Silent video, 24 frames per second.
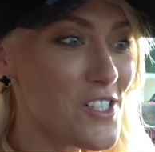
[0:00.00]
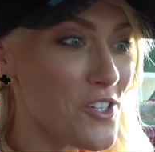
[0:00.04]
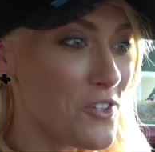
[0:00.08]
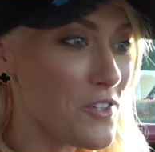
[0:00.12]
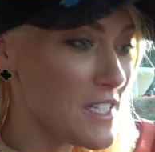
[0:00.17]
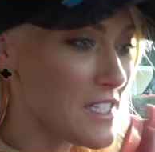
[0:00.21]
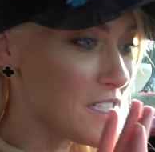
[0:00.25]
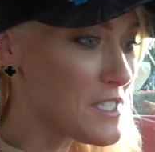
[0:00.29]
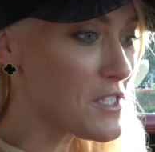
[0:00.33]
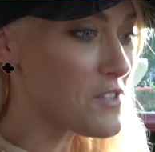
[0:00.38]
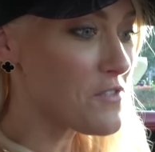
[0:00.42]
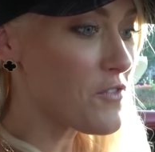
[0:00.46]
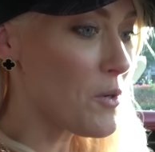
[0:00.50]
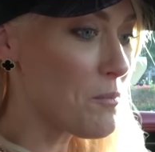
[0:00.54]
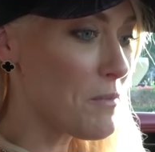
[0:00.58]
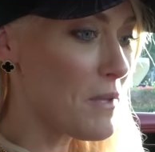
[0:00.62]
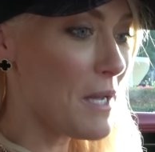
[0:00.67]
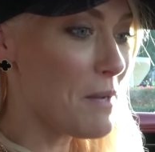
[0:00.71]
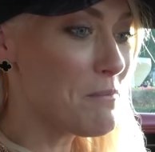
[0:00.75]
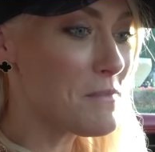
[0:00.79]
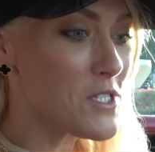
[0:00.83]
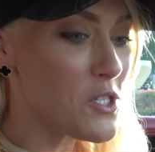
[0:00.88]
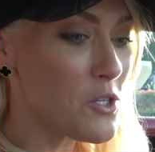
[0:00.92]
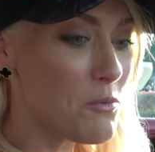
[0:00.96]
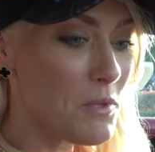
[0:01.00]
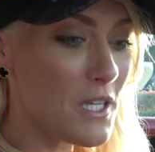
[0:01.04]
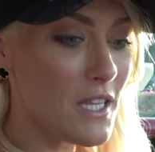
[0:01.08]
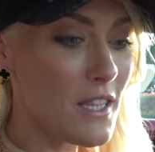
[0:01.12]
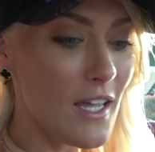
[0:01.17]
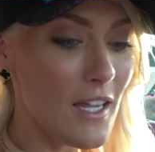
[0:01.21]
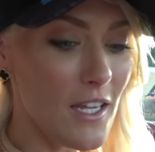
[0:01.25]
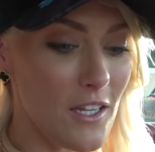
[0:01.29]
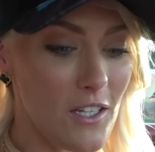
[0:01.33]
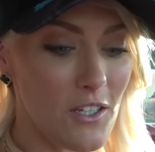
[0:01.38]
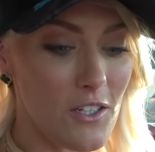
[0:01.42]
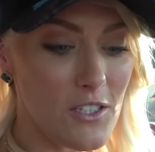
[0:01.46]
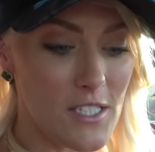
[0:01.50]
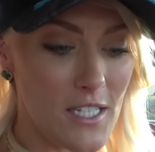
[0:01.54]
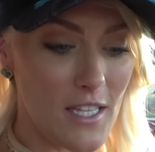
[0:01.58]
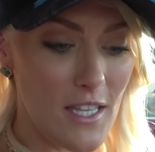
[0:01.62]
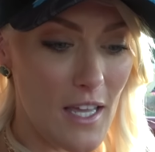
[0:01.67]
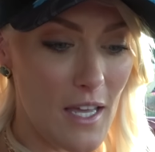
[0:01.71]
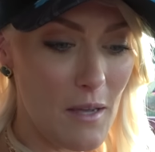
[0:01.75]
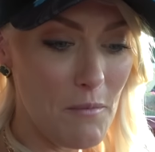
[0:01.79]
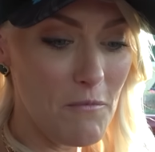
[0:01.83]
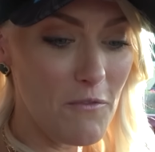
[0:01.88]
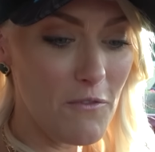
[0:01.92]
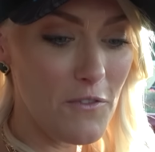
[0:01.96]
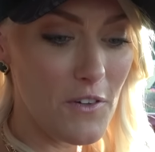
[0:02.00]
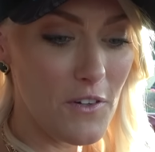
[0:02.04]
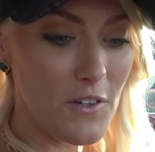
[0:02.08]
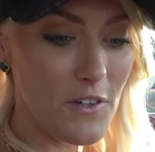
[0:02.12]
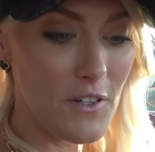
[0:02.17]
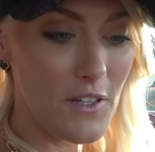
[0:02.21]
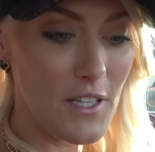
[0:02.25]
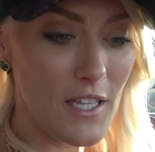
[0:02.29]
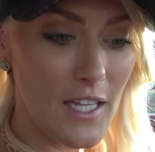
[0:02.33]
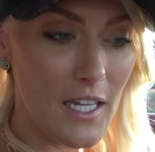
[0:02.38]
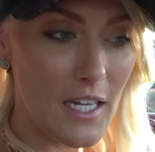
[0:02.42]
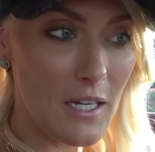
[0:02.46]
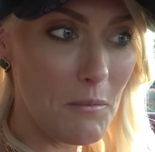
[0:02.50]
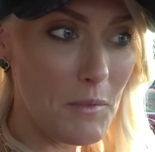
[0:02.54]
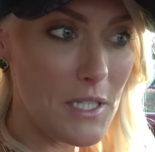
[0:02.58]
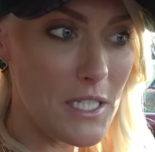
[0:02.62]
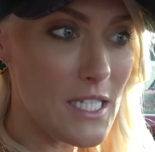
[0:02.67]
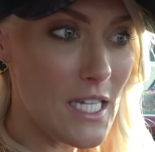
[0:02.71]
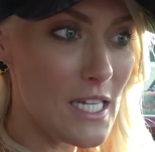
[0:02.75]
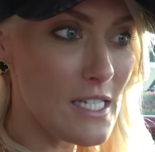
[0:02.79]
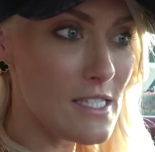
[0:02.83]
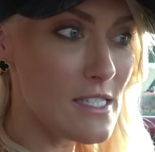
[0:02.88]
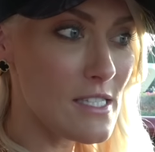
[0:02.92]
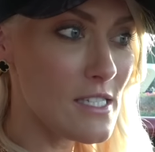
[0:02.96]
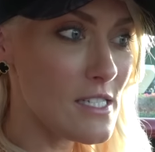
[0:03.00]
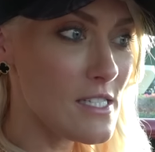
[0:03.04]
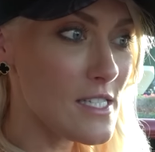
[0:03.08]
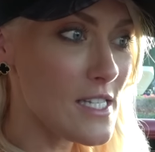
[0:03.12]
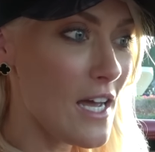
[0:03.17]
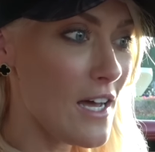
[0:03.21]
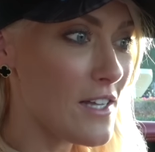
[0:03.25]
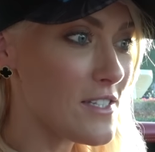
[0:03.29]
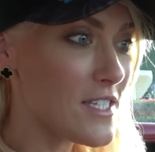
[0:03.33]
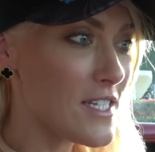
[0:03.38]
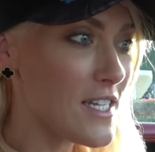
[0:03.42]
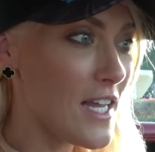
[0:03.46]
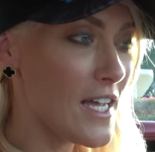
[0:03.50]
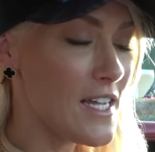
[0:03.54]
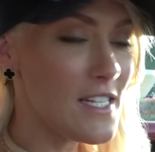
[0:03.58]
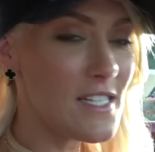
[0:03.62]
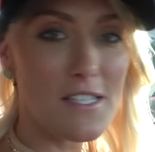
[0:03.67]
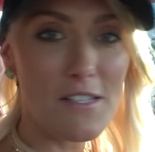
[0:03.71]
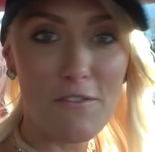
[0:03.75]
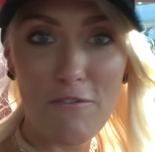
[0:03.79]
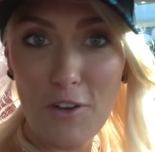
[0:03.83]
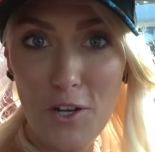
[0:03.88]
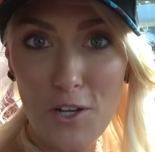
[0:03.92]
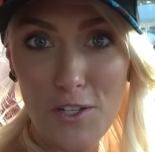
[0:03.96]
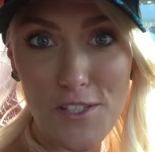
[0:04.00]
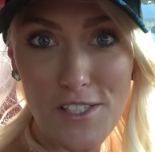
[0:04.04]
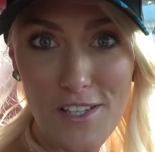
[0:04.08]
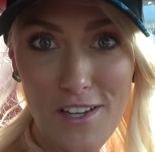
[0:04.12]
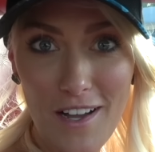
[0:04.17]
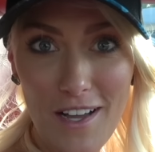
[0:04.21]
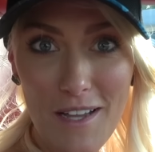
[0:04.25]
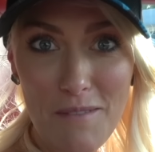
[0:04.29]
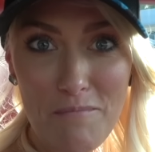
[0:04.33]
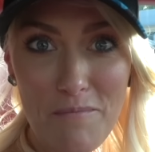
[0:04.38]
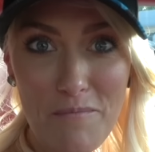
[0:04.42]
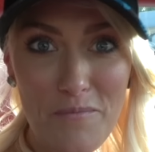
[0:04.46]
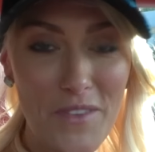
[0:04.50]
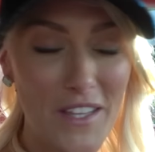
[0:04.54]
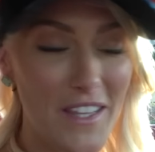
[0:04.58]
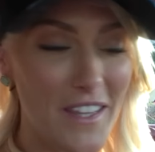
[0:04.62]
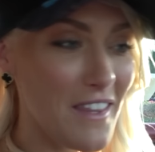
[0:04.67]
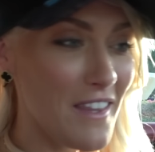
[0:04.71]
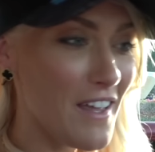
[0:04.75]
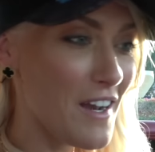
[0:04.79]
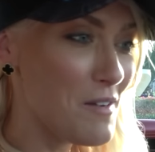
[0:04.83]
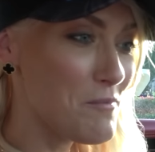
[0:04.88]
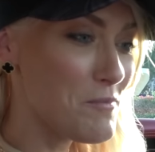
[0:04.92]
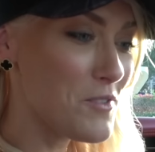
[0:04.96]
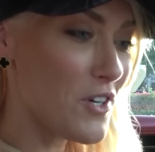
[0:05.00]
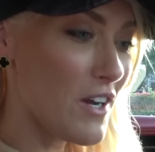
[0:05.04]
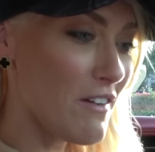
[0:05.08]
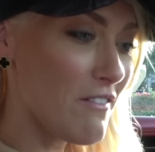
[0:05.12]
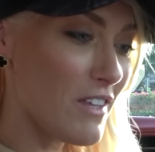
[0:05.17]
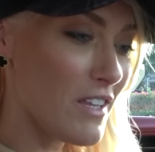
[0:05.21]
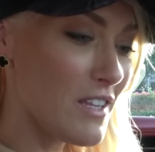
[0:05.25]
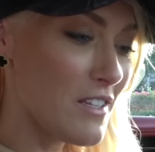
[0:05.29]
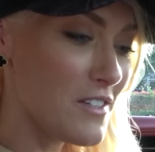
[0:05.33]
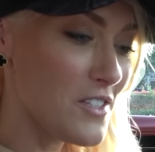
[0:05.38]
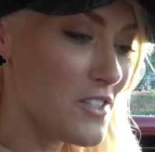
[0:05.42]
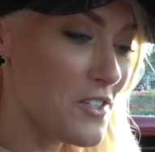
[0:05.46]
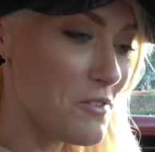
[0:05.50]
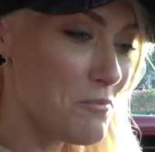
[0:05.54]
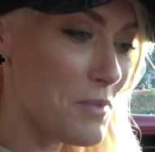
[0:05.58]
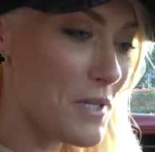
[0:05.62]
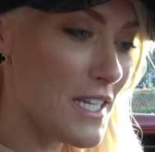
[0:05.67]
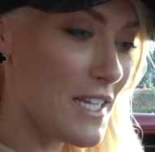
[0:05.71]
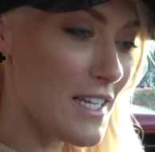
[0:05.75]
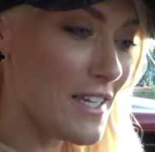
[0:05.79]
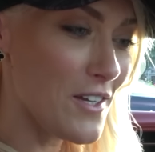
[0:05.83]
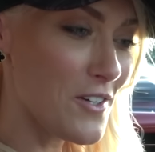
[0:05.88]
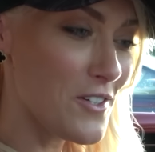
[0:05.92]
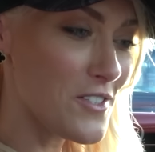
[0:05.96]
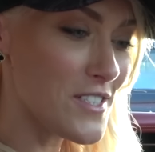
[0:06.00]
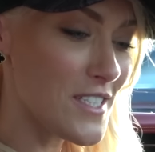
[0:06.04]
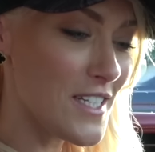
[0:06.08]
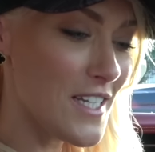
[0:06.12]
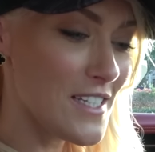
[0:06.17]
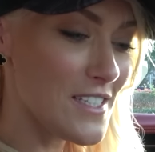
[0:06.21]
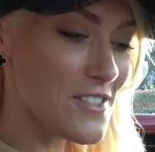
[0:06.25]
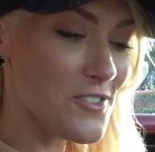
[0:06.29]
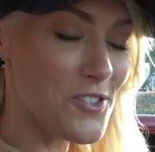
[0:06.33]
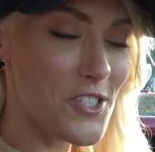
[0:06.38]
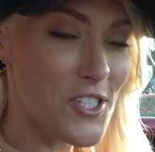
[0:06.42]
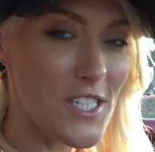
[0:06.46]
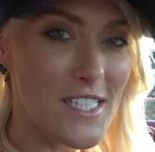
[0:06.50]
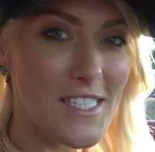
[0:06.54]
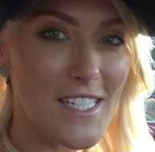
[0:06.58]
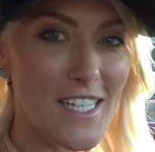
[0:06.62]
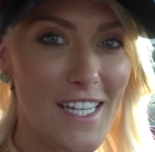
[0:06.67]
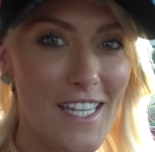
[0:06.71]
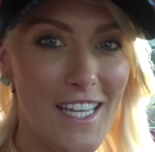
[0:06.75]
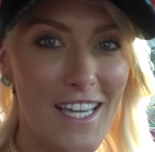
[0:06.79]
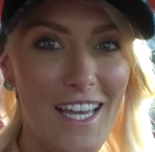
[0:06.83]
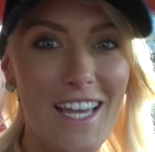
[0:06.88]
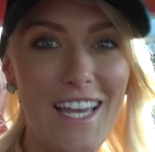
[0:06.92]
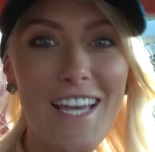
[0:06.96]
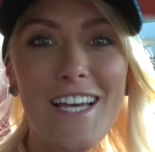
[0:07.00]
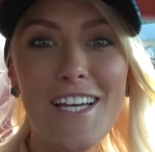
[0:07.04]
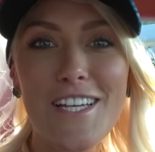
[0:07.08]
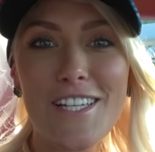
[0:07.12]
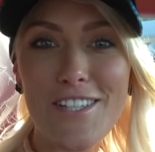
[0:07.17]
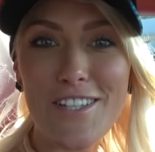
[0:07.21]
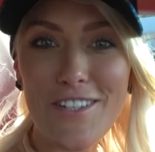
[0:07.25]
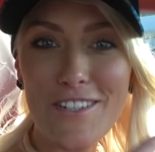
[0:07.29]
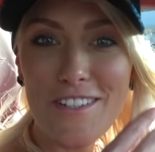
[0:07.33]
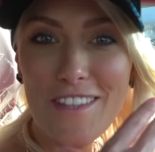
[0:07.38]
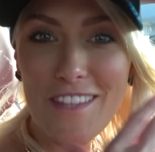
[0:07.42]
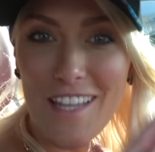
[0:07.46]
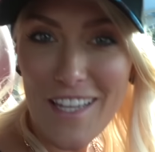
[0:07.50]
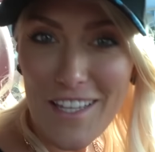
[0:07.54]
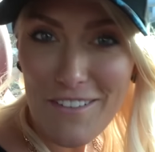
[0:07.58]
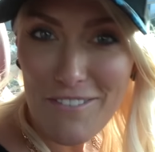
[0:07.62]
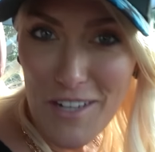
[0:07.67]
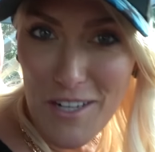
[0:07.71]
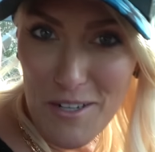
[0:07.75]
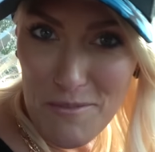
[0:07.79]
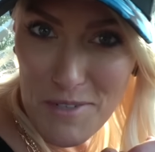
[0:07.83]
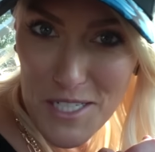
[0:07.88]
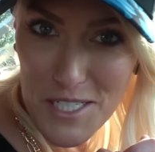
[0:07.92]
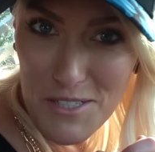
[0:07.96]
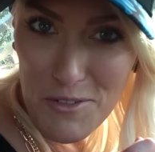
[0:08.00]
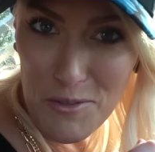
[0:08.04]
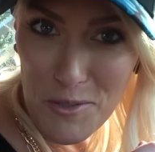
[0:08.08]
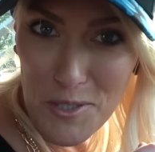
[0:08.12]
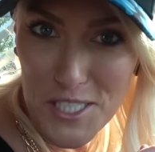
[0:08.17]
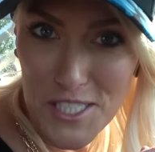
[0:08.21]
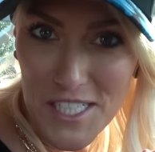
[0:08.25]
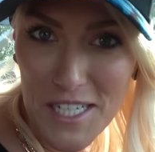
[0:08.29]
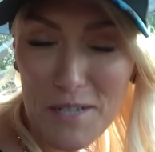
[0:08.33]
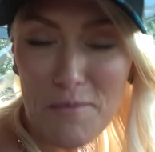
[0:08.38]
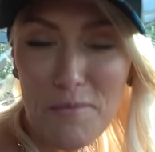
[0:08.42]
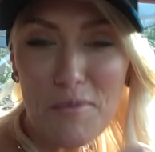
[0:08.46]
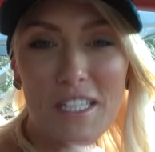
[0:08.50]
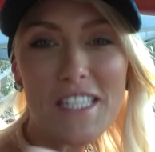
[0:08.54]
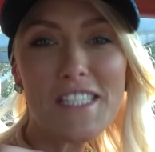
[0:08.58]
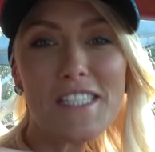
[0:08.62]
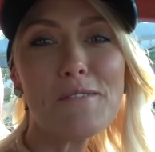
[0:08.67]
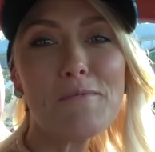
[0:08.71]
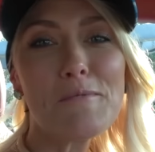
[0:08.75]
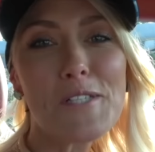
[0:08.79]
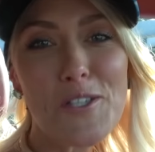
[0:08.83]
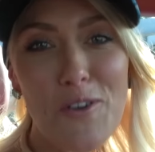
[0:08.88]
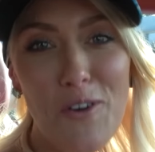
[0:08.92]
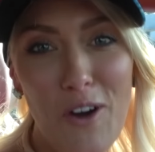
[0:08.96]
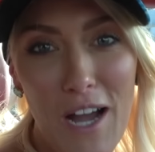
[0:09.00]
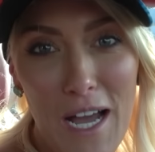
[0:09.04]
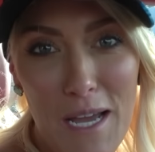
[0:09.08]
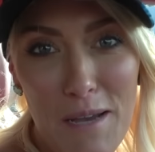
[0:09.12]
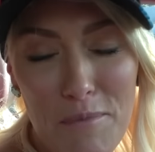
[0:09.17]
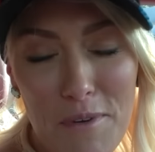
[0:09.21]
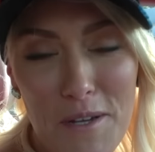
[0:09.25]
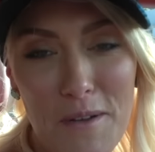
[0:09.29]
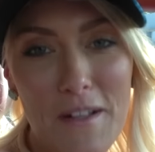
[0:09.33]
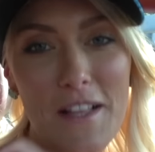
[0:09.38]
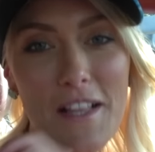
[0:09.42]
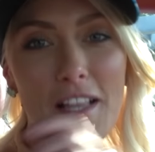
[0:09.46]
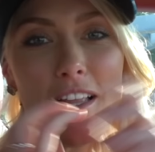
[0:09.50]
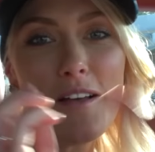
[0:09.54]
so this is from them. So a big thank you to them for letting me test this out today. It's the first time that I'm driving the new Bentley Continental GT. So thank you very much for watching. Please subscribe.